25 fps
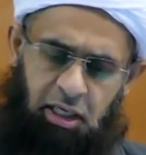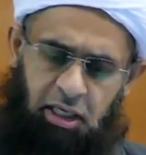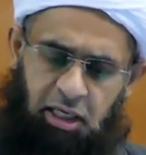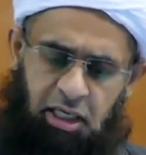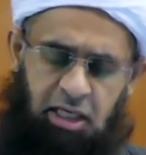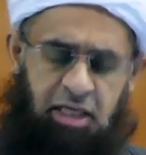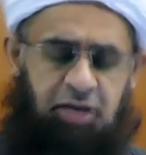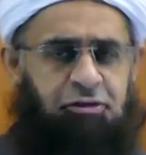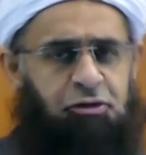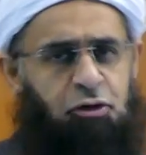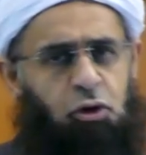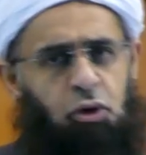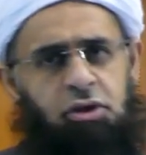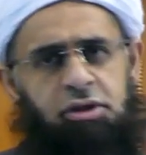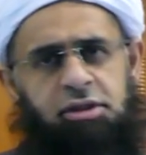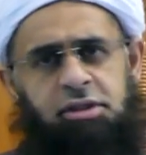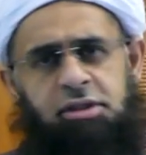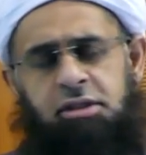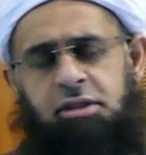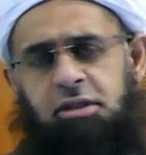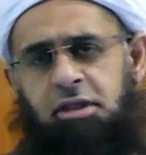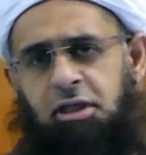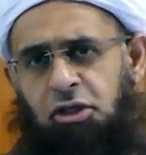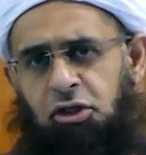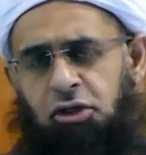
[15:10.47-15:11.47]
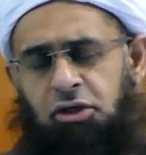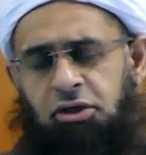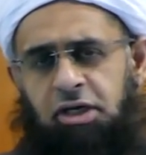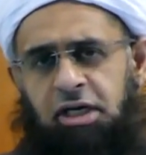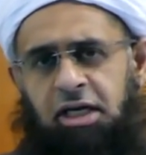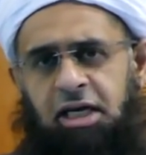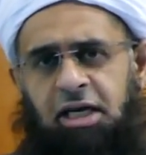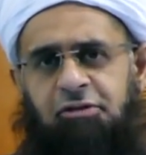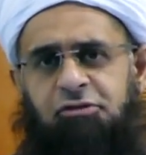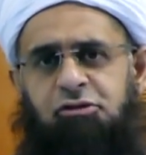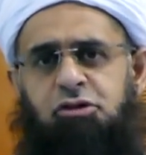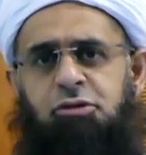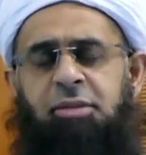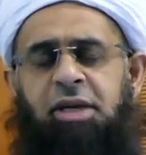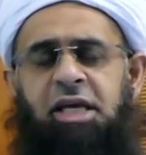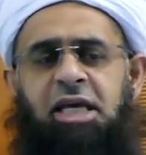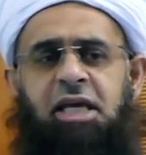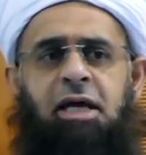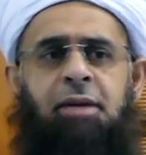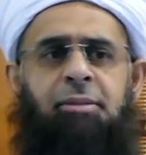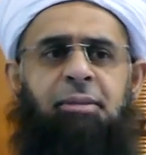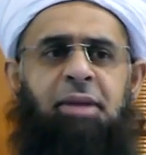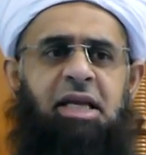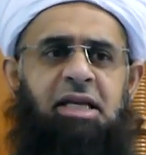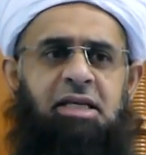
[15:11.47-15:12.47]
And of course, you're going to have to
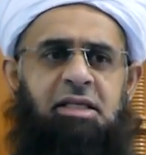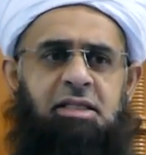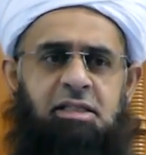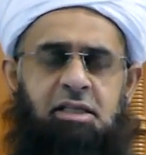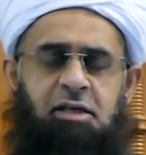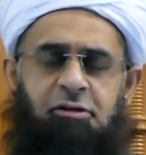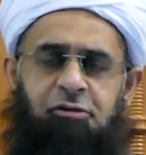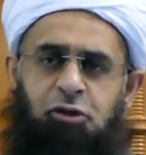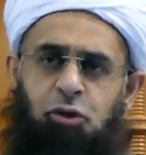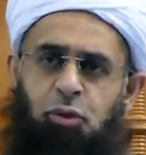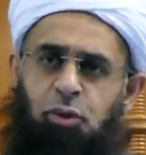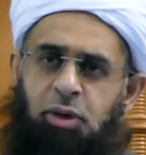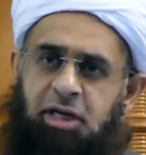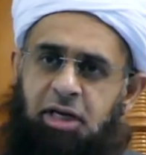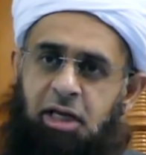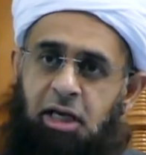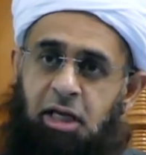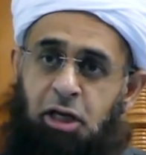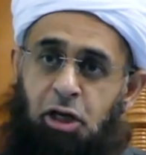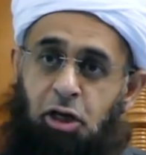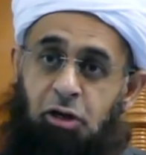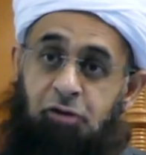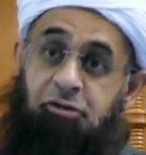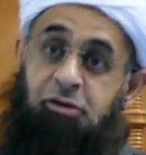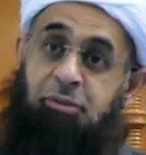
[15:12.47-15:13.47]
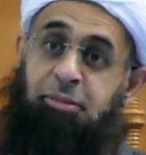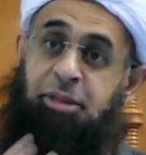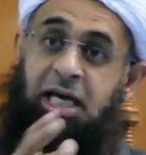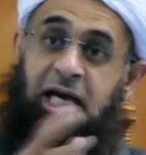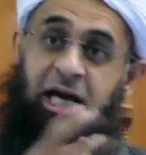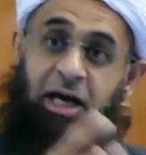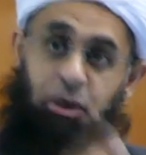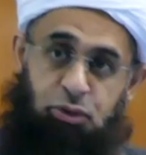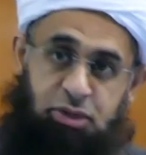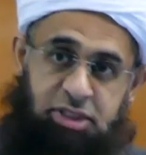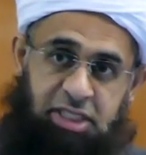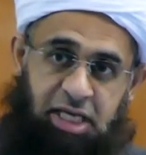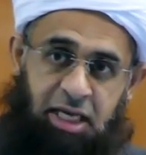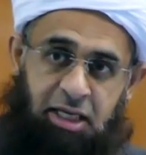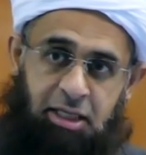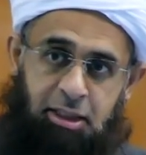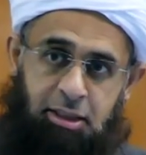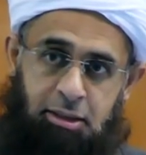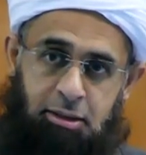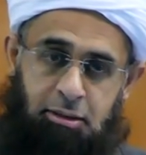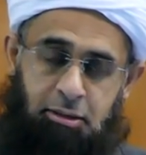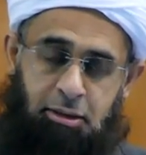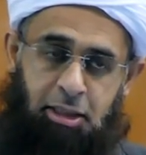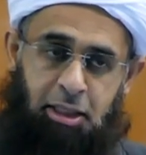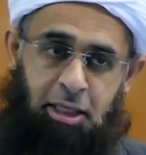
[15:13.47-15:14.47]
make amends. If you want a lot from the
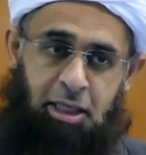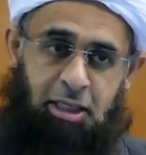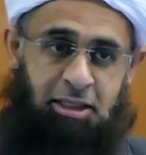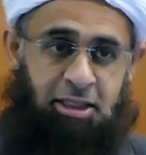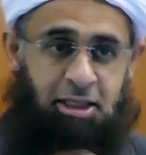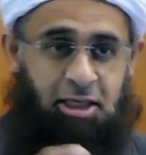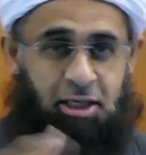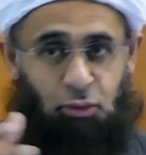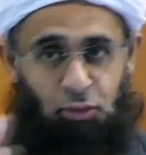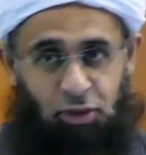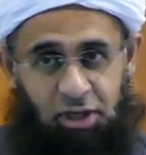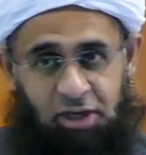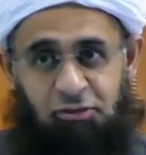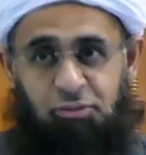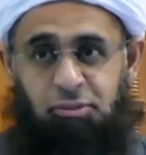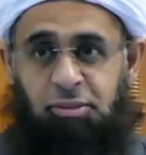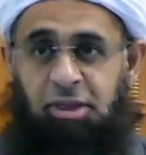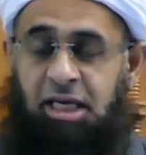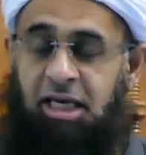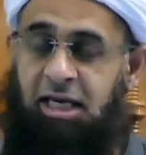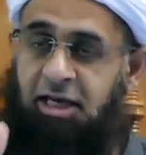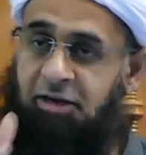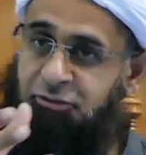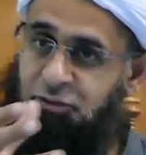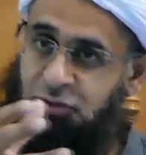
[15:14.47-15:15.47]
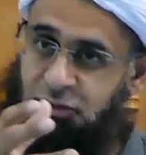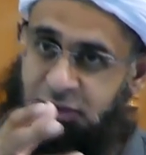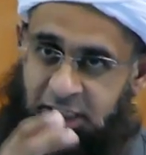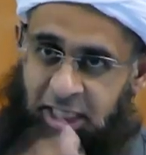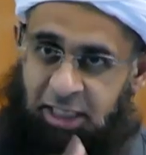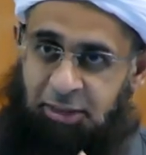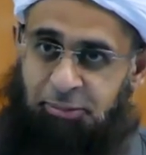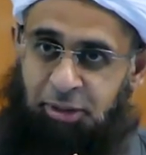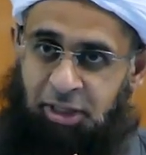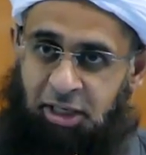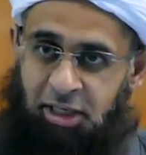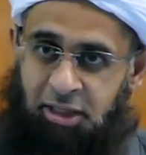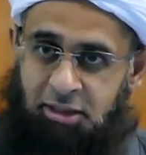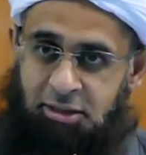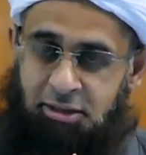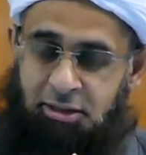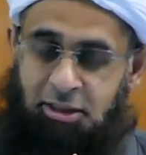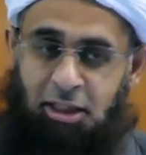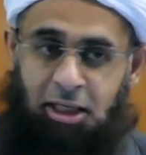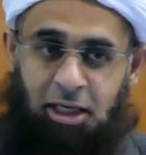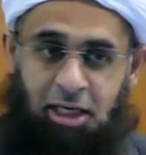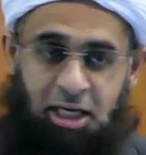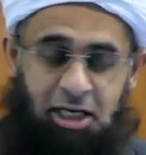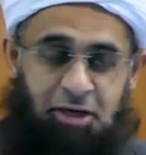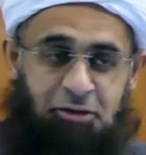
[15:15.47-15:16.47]
outside, then the wife may have to take part.
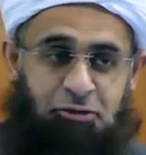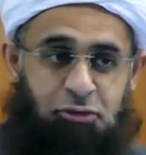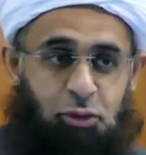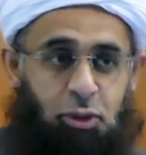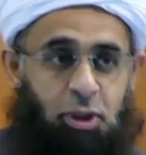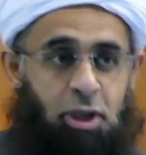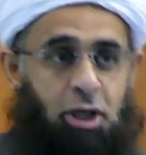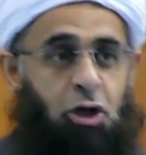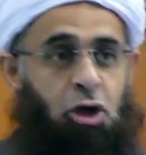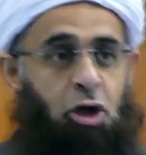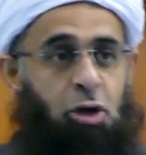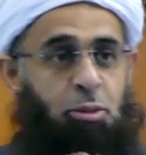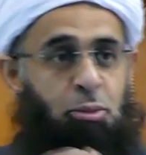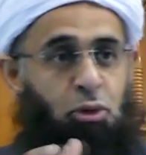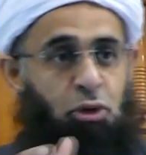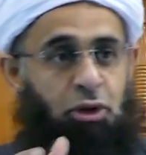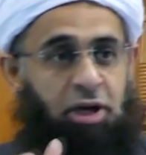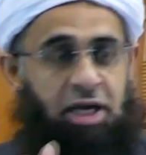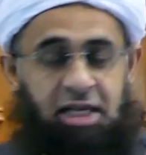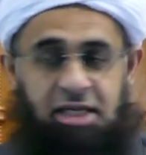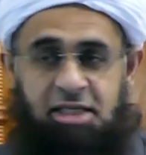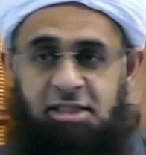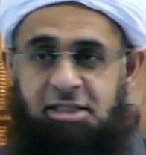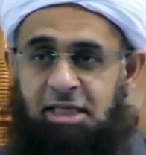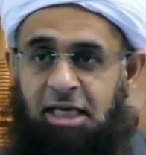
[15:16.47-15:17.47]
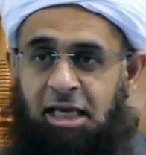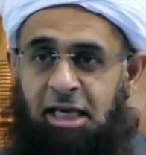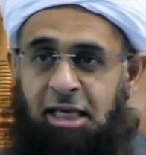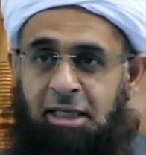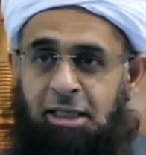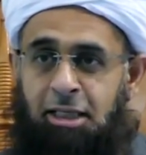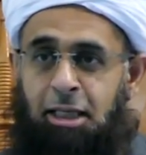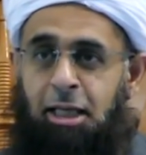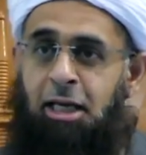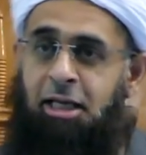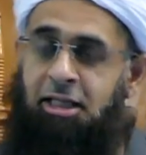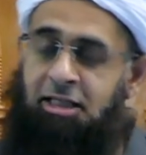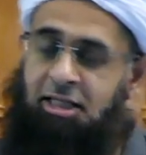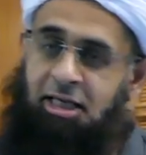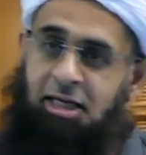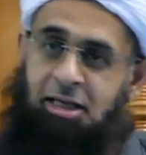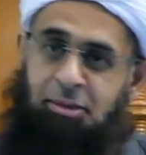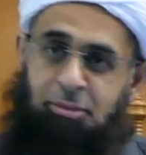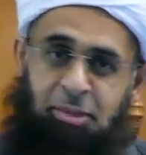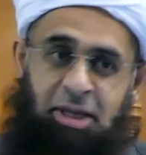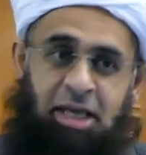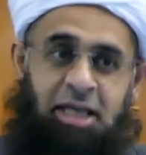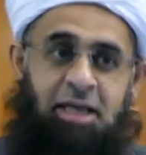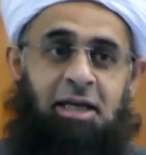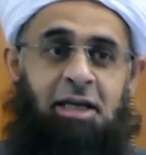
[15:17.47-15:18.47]
And if you want a lot more inside, then the
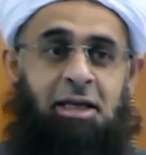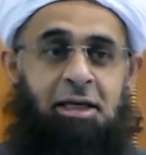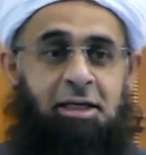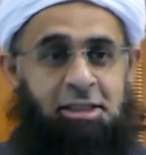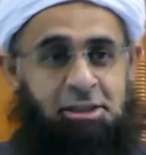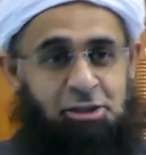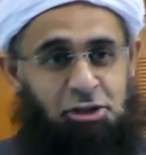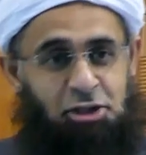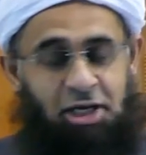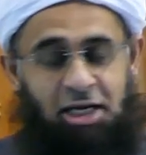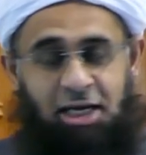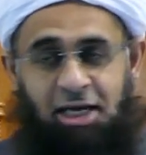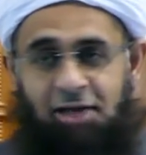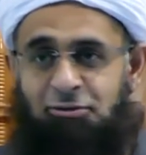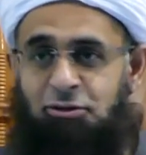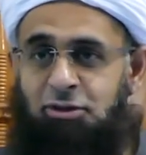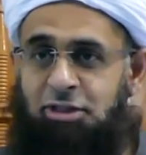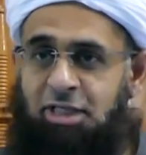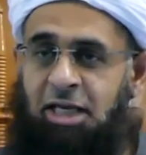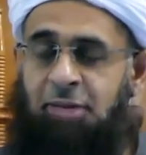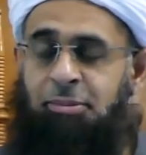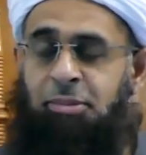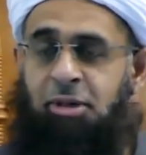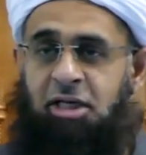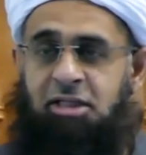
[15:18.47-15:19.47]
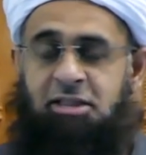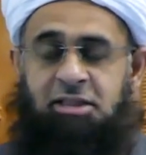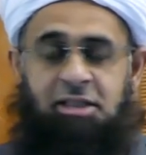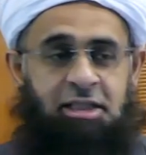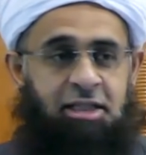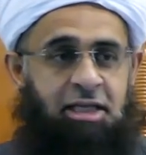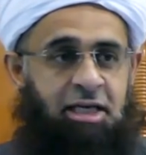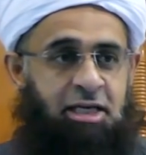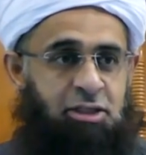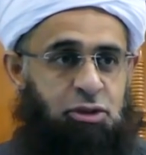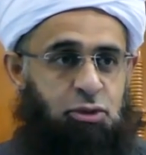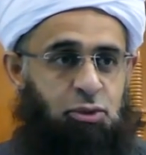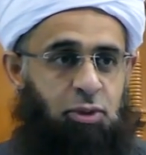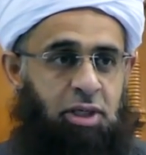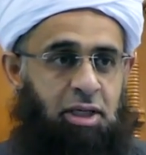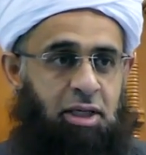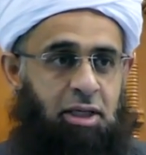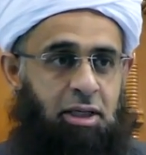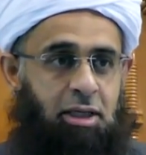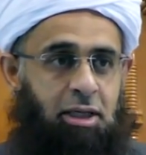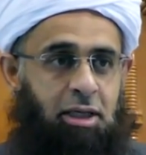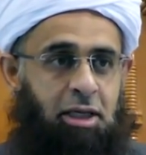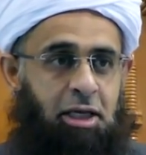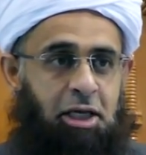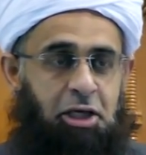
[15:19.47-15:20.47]
man is going to have to take part in that as
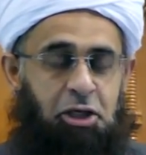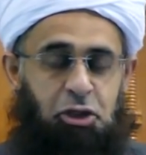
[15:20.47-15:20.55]
well.